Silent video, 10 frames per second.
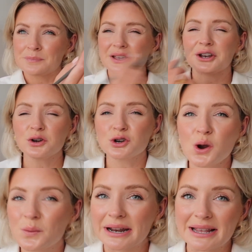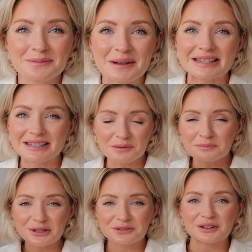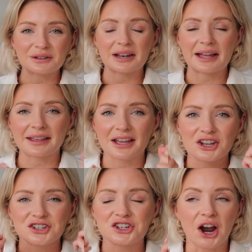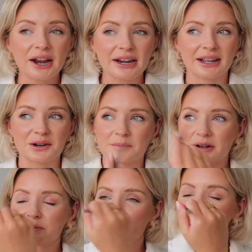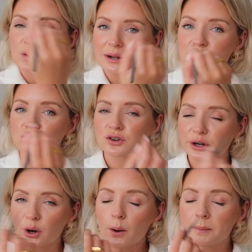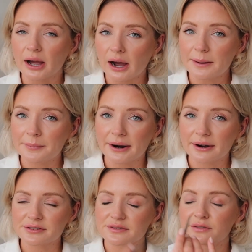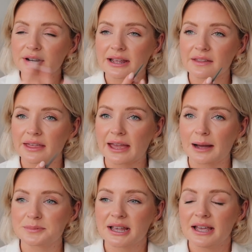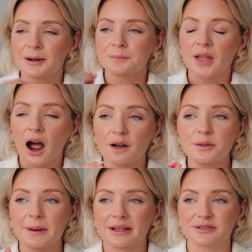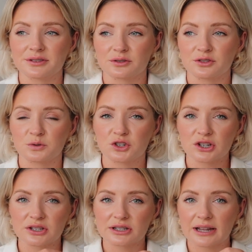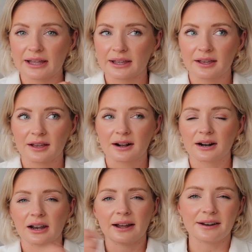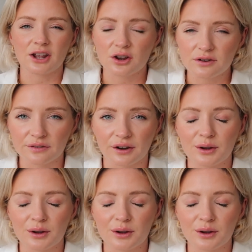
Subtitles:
I don't know what it is, my skin must feel like shiny almost, because when I'm drawing all my eyebrows and filling in the gaps, other pencils were just like gliding over.